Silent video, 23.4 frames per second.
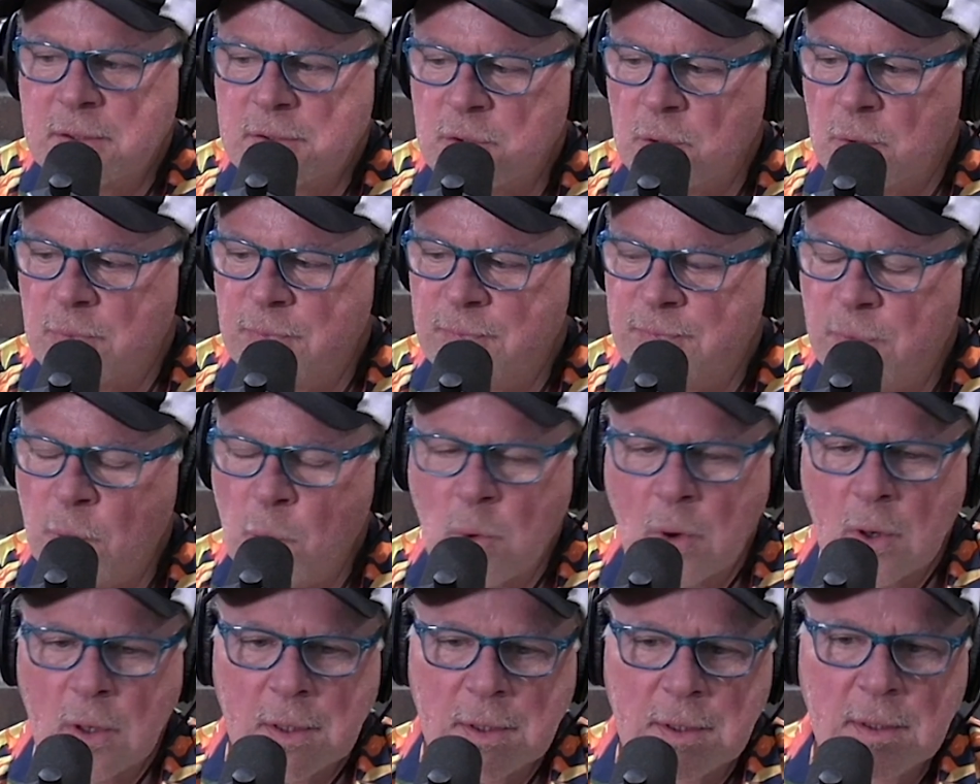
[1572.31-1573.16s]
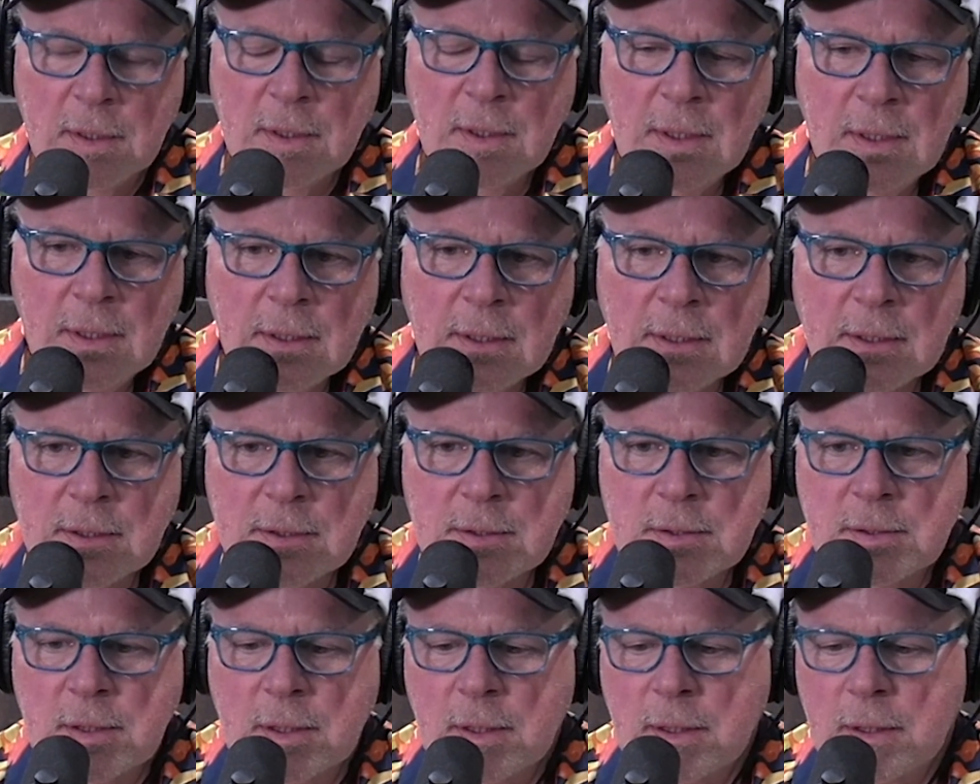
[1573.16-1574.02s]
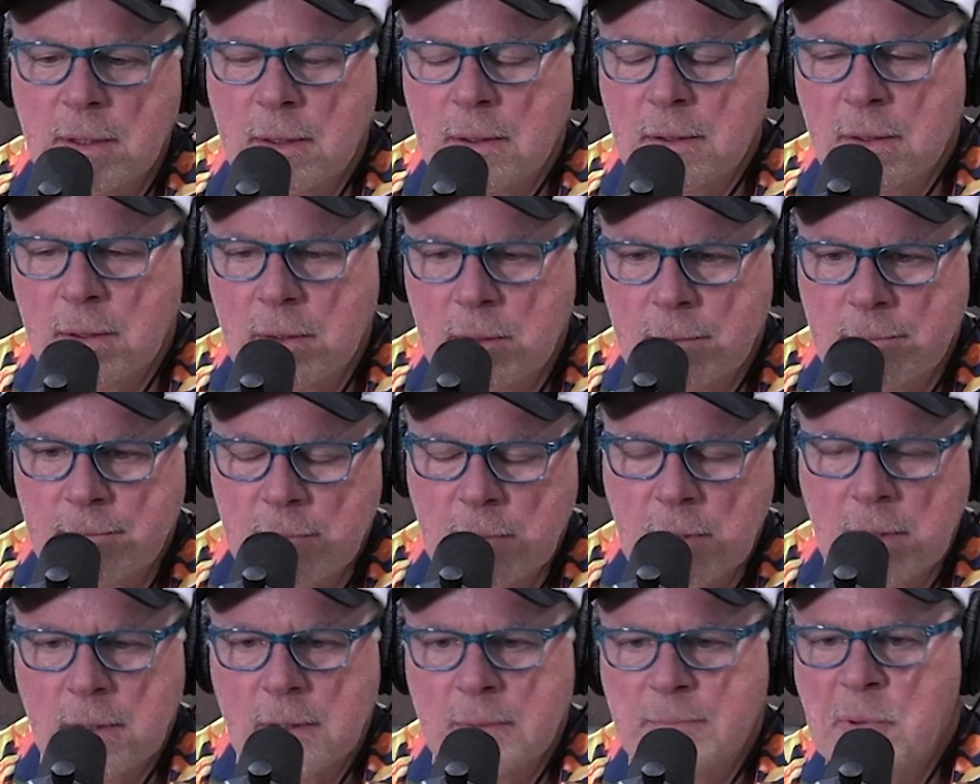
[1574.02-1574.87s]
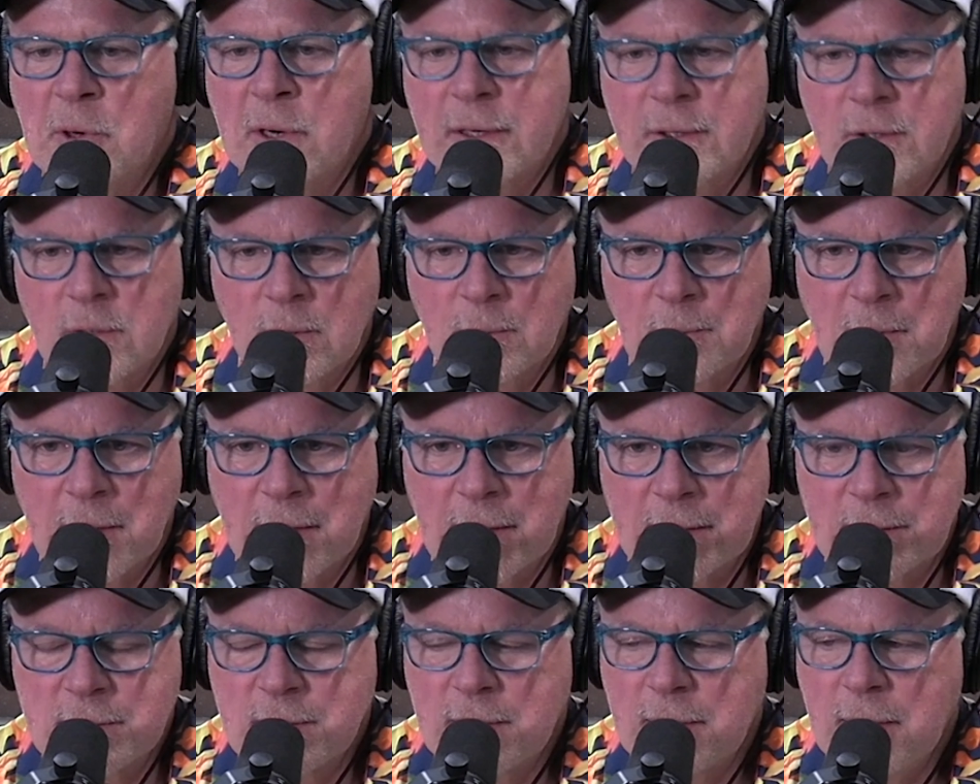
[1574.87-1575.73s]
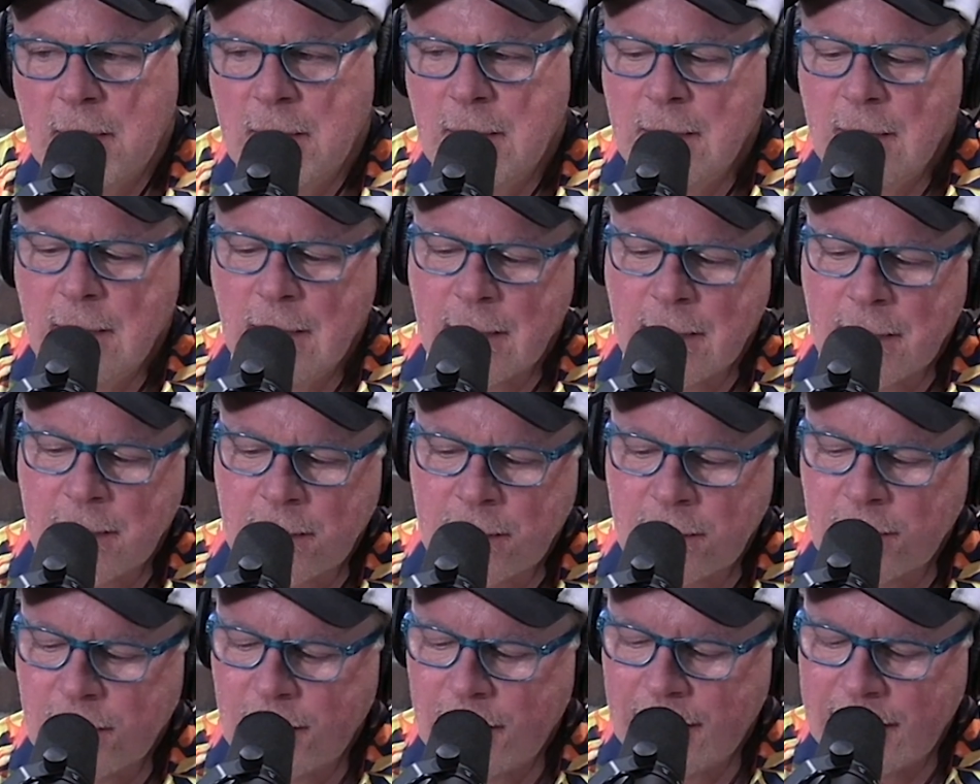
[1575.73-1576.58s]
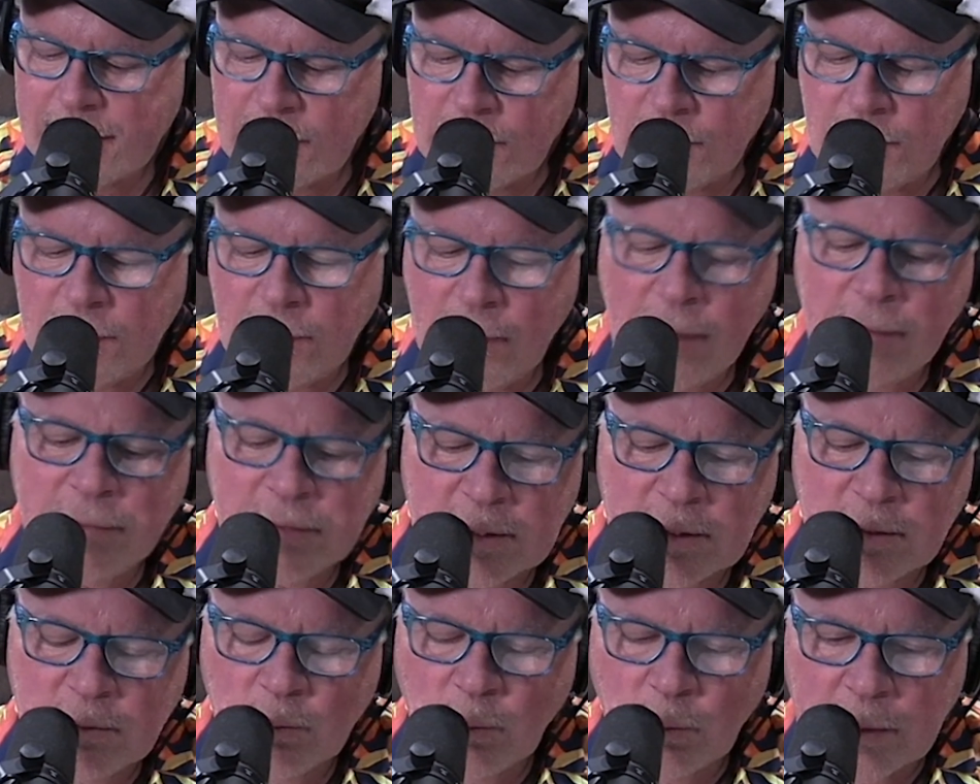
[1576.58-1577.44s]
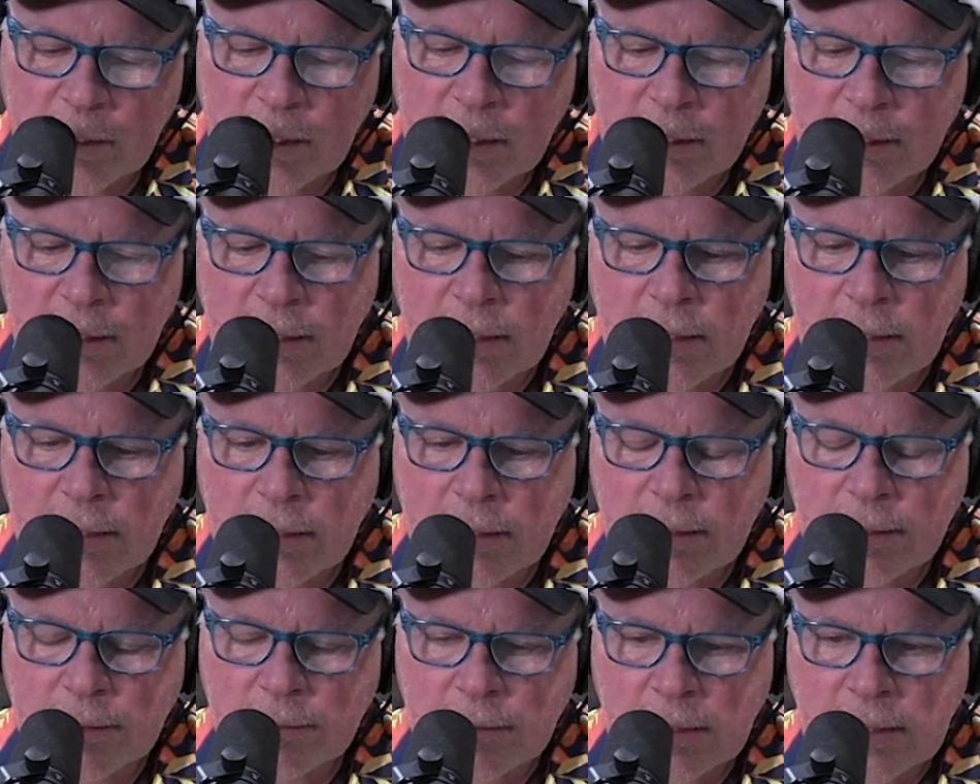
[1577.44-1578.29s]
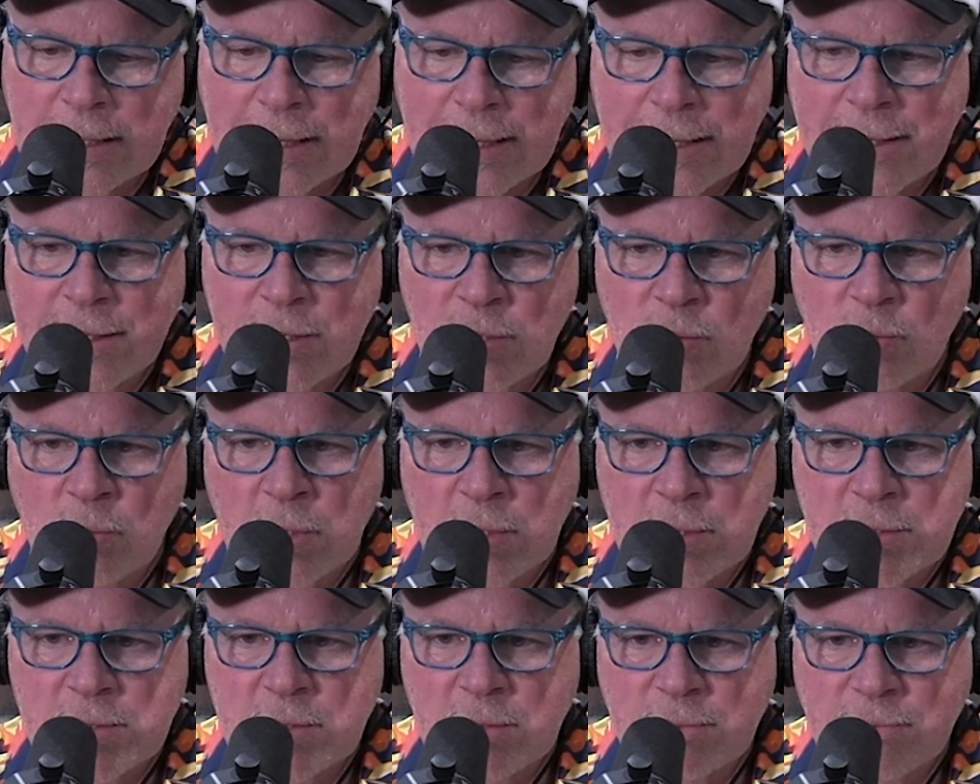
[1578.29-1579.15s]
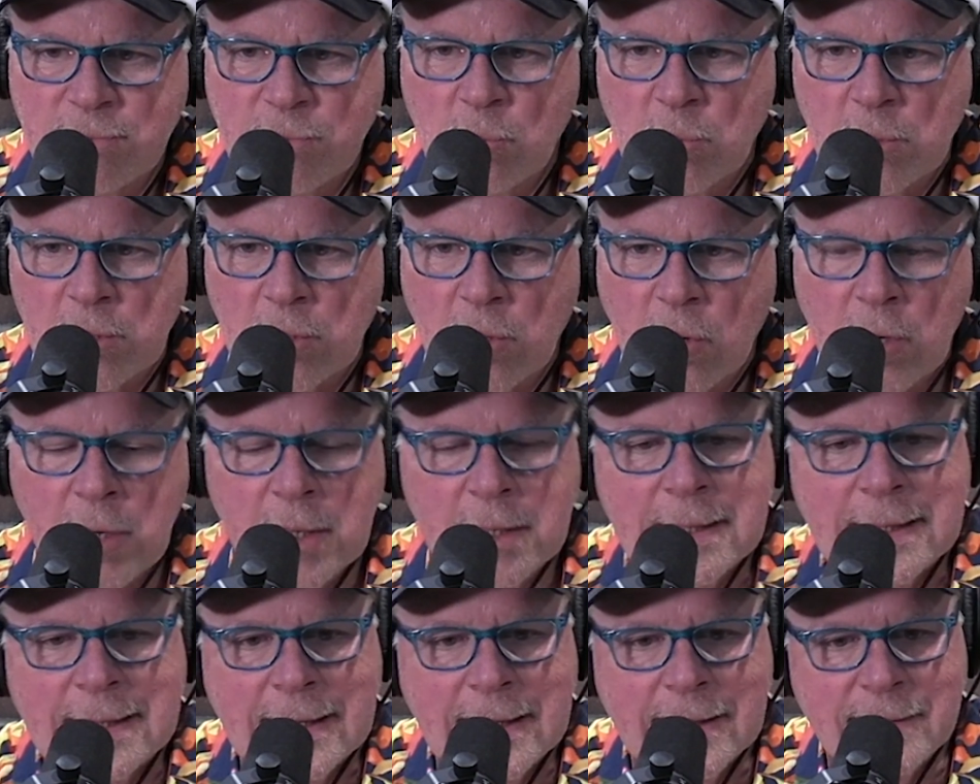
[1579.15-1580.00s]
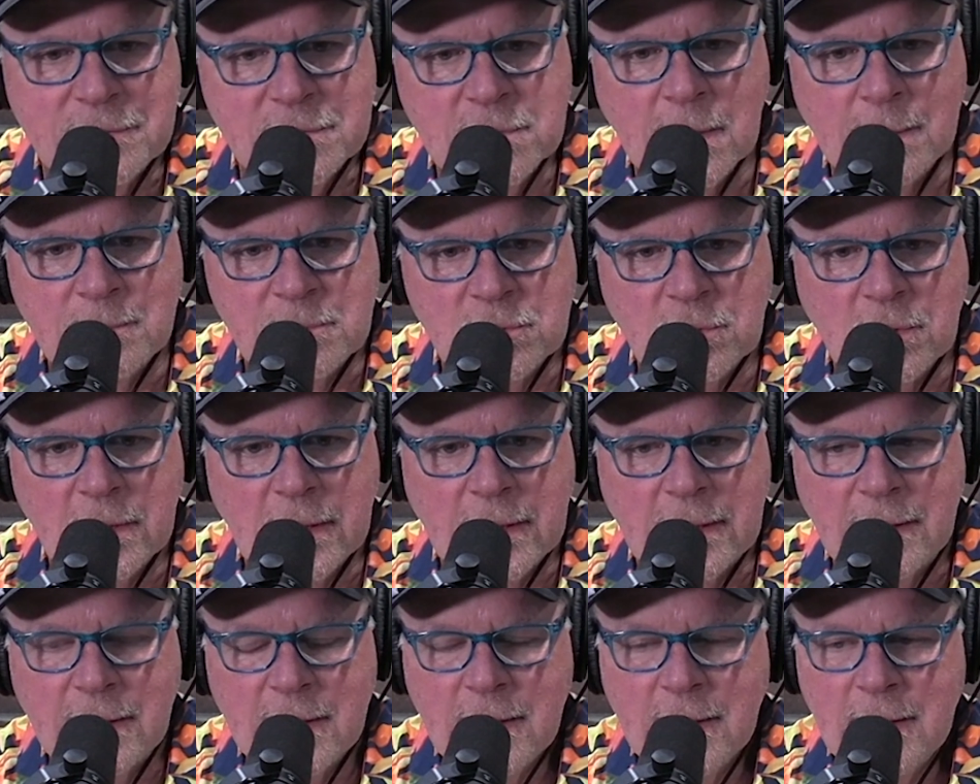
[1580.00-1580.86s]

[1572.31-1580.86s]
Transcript: So Ford is a partner with us, and I love it when the guy who runs the Ford Archives comes on